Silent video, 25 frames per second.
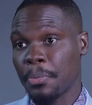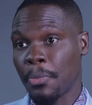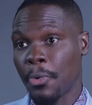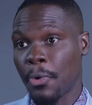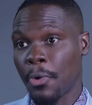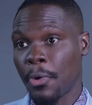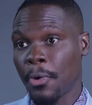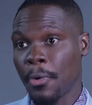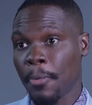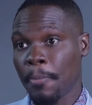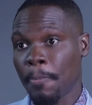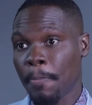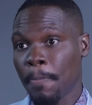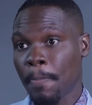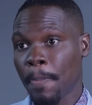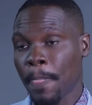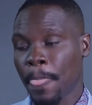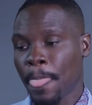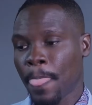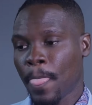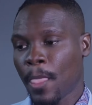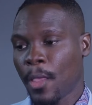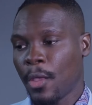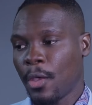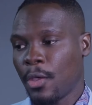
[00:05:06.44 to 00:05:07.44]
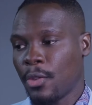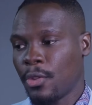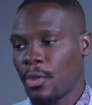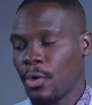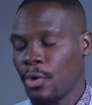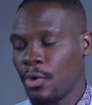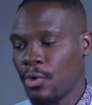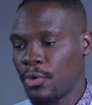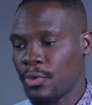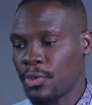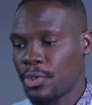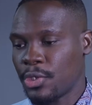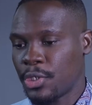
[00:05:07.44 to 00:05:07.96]
more. The
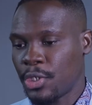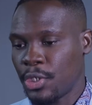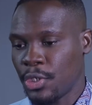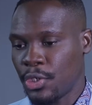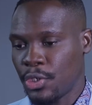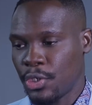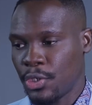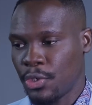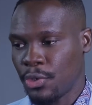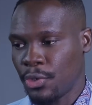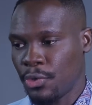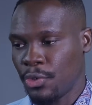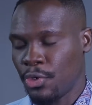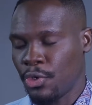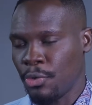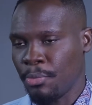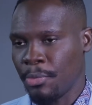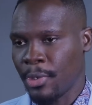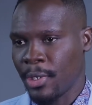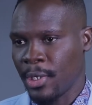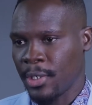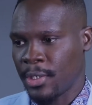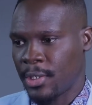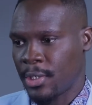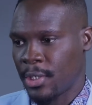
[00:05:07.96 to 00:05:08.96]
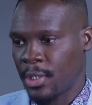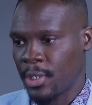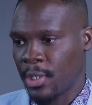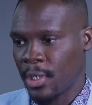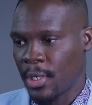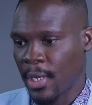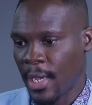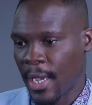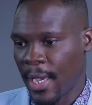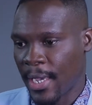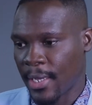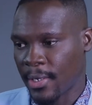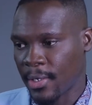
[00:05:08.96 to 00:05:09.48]
lows teach you
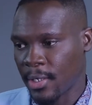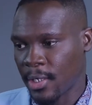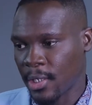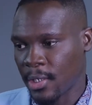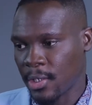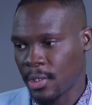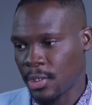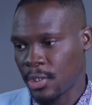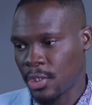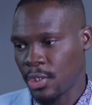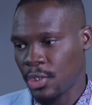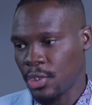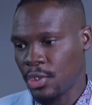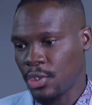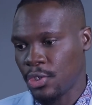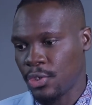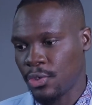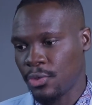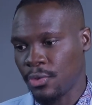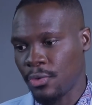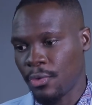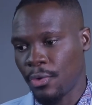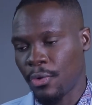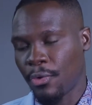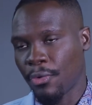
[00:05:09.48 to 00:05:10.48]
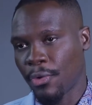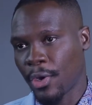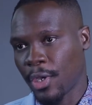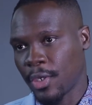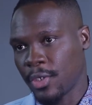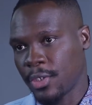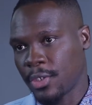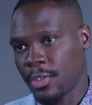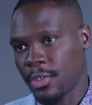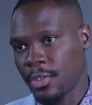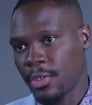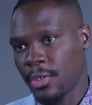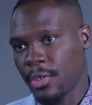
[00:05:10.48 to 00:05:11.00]
humility and they teach you
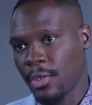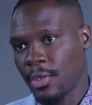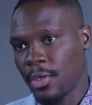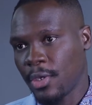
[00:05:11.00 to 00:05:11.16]
grace.